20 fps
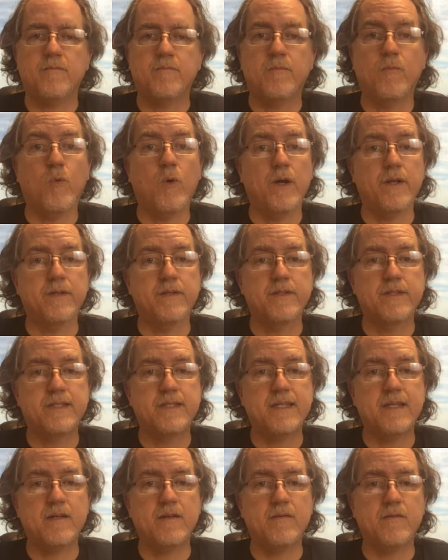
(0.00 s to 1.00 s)
one,
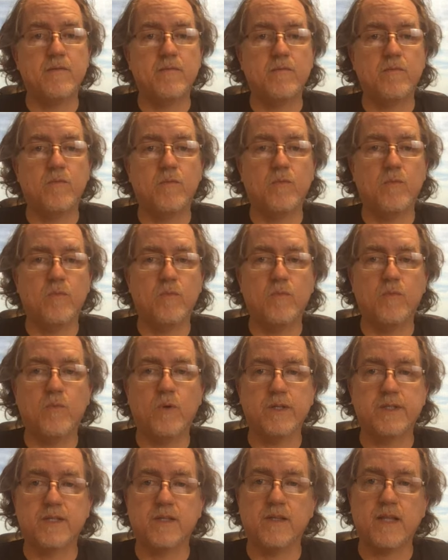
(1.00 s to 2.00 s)
seeing
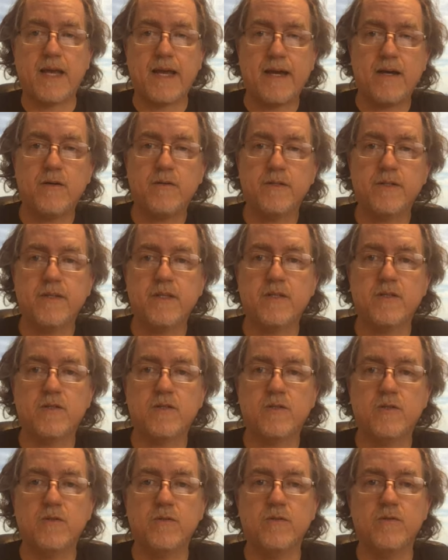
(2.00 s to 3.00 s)
what's allowed, and then
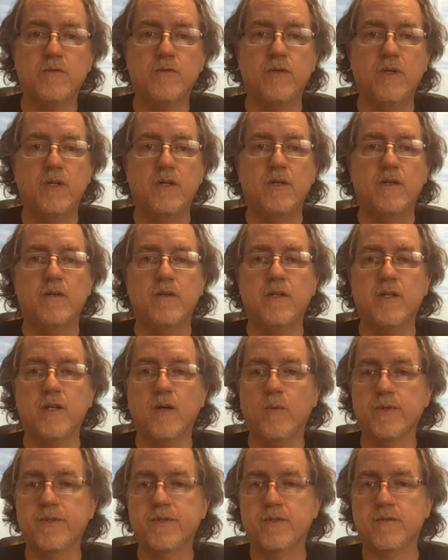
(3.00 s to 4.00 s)
two, you know,
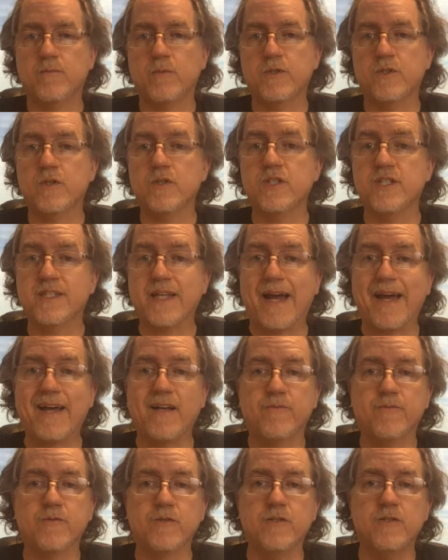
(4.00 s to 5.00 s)
what's good style
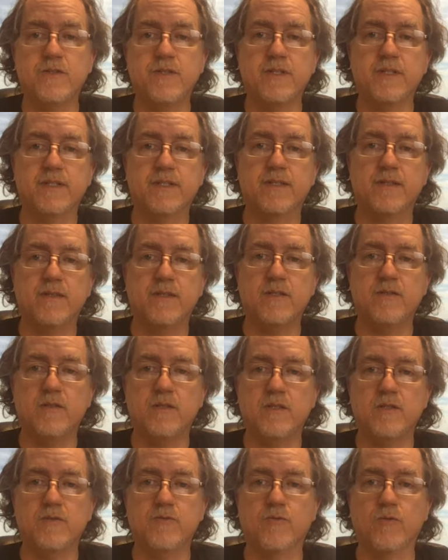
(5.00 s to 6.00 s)
for using
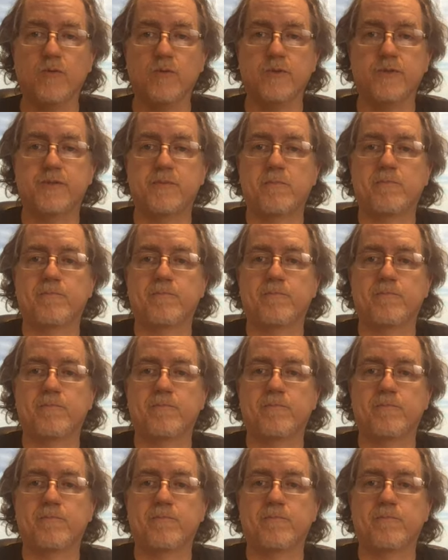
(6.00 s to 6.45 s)
these rules.